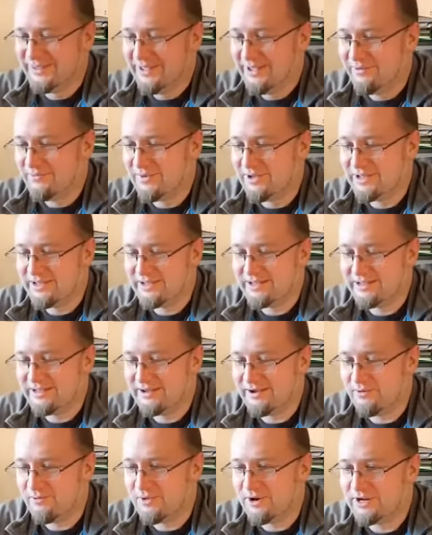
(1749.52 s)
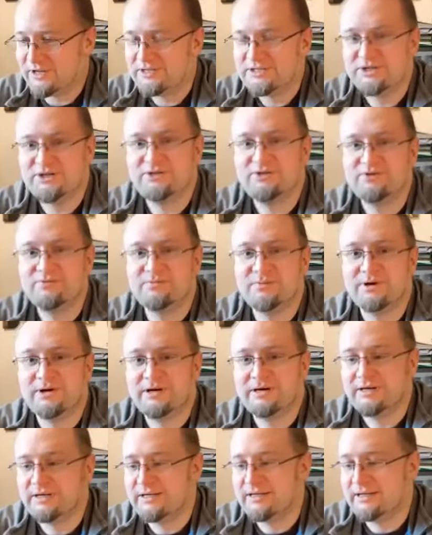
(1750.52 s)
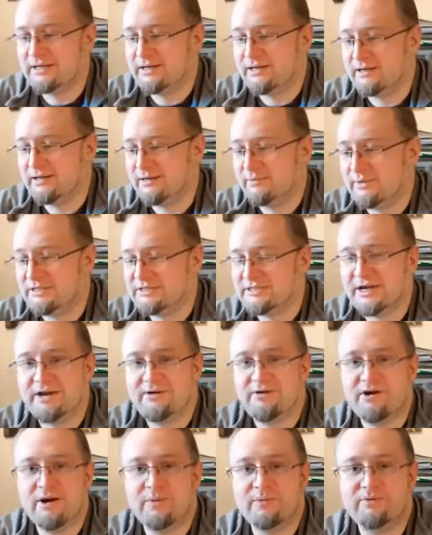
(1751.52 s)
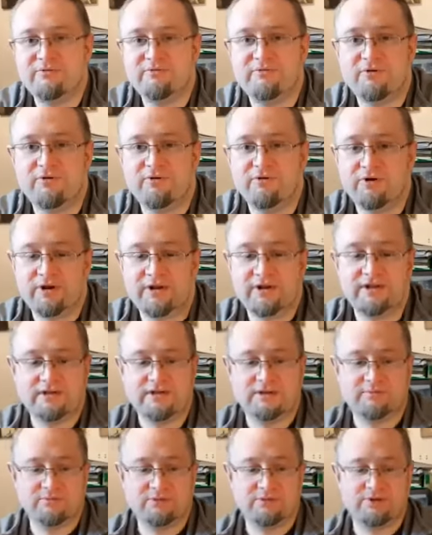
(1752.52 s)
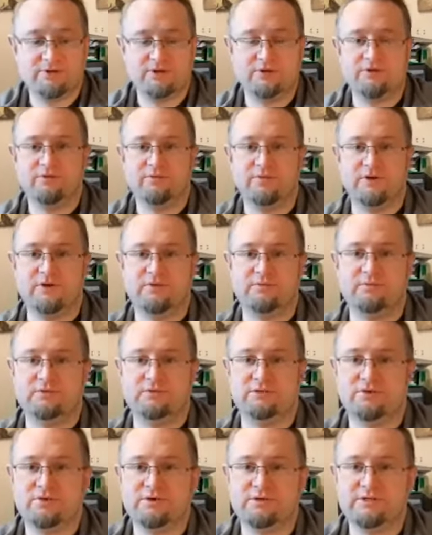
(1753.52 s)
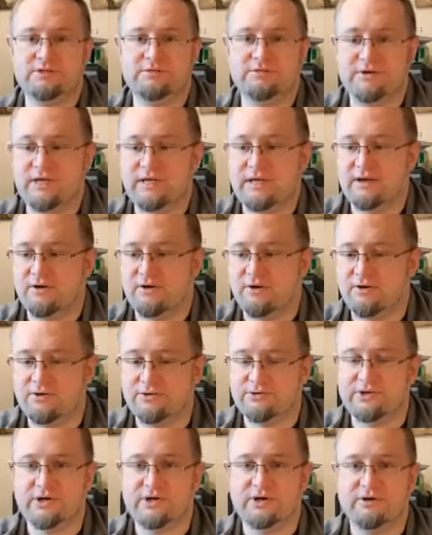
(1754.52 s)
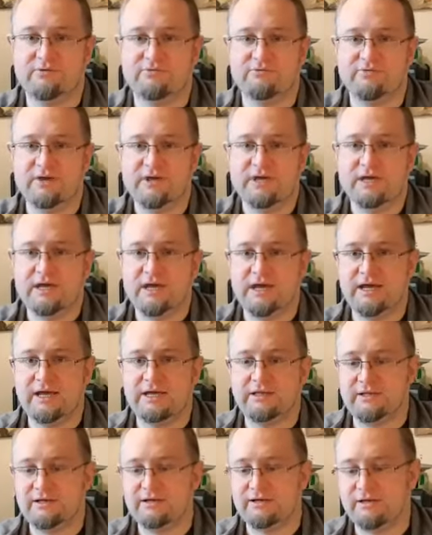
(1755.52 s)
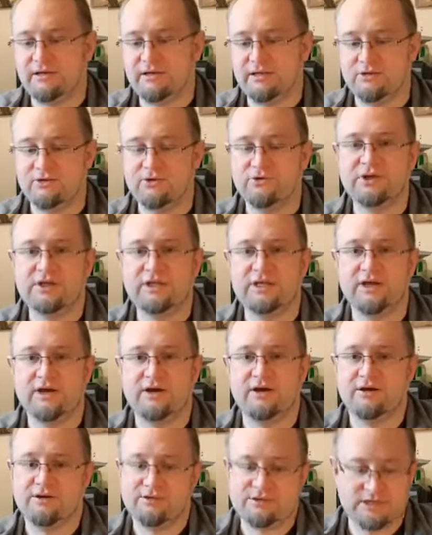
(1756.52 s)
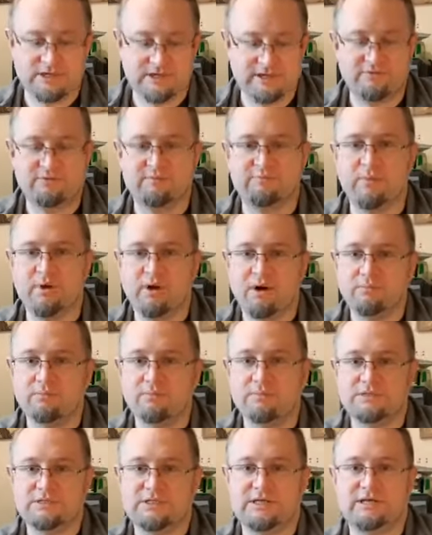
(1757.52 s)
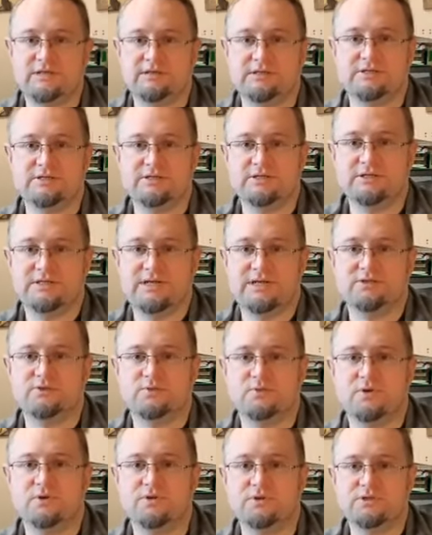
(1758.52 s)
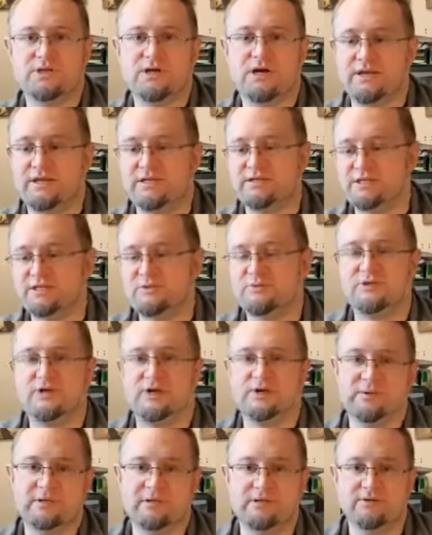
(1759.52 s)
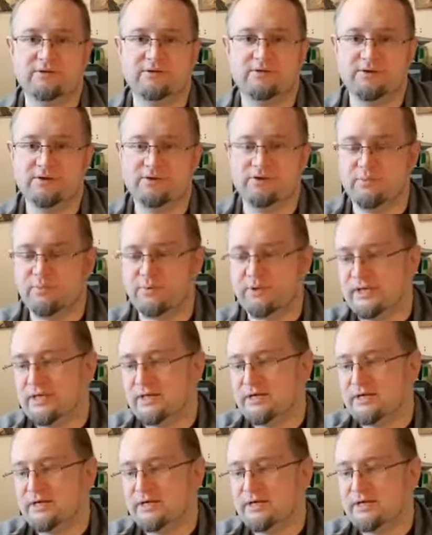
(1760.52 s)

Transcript: When I do my diorama for it, I'm going to try and see if I can get hold of like a loading cart and have the bomb sat to one side as it's trying to be loaded up.